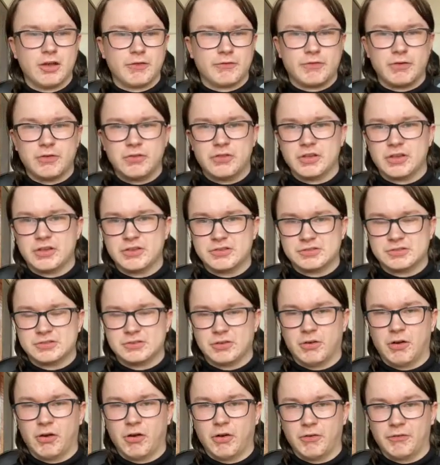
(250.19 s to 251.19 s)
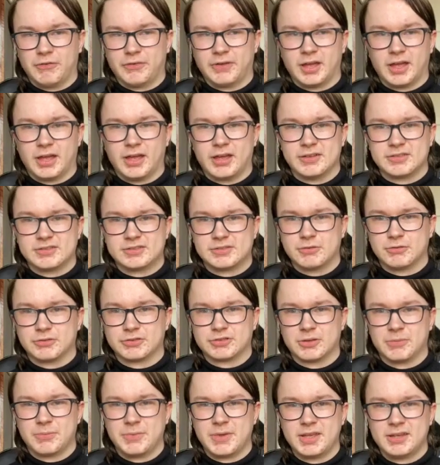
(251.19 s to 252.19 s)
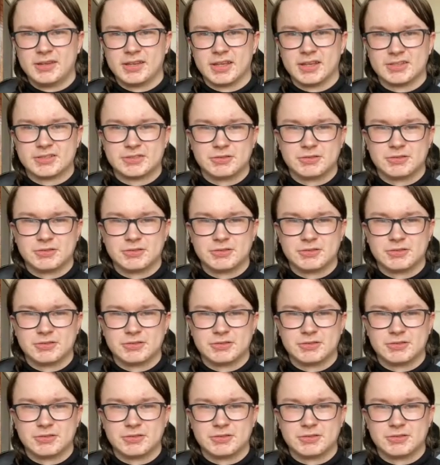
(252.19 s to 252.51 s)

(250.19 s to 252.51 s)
through the use of social media.